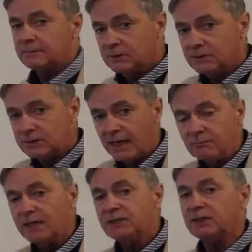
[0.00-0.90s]
Same
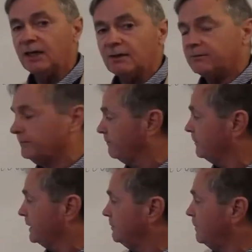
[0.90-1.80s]
ratio.
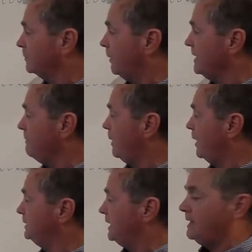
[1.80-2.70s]
Multiply that by
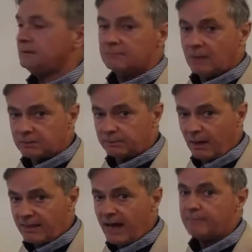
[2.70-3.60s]
10, multiply
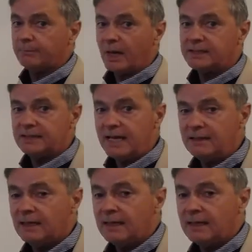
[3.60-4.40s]
that by 10,